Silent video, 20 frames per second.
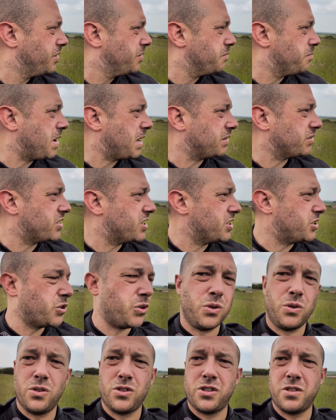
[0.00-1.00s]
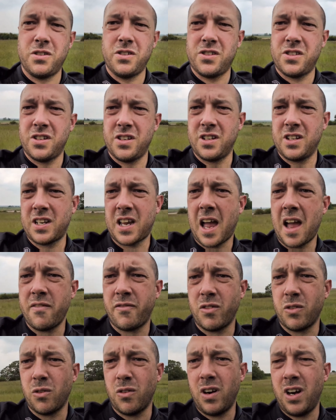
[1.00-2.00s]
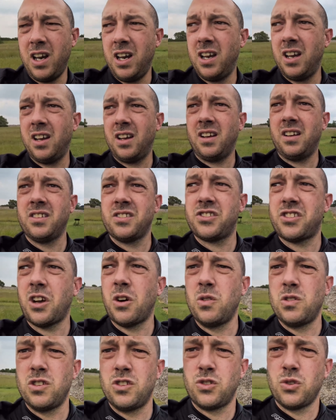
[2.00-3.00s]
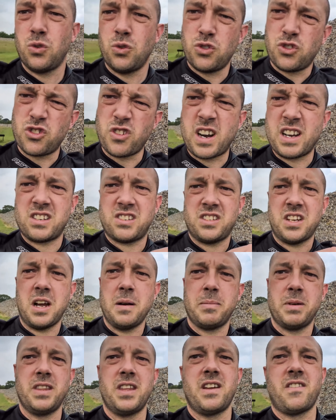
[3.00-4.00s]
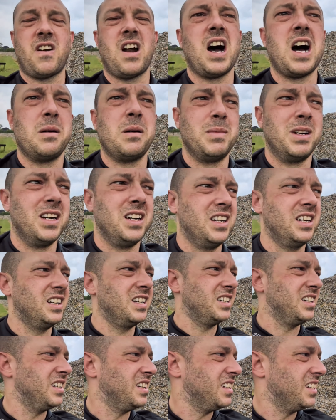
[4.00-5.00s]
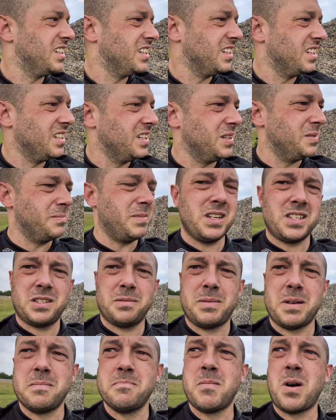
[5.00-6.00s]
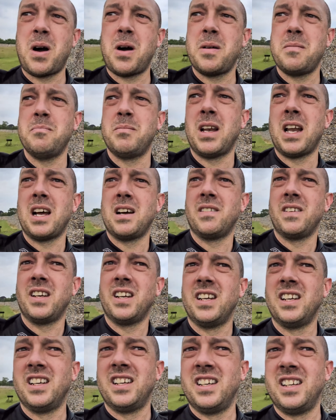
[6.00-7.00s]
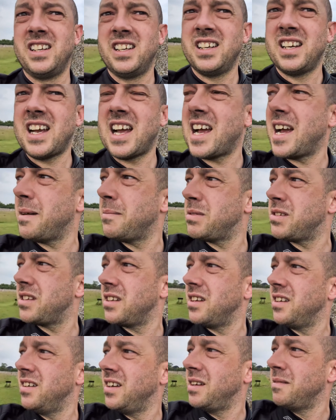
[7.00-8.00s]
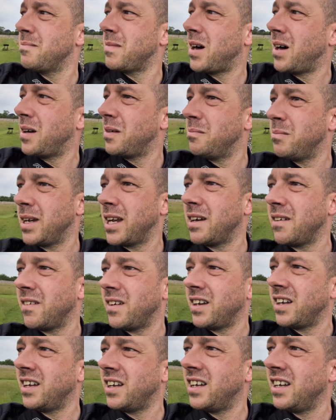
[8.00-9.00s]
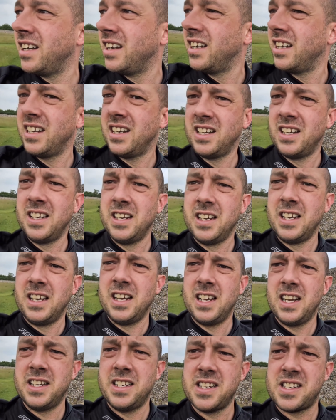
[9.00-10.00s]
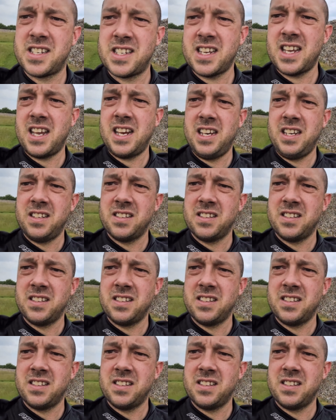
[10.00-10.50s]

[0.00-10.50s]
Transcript: mounted horses, cavalry, soldiers all dressed up in their armour. Must have been mind-blowing, absolutely mind-blowing. And the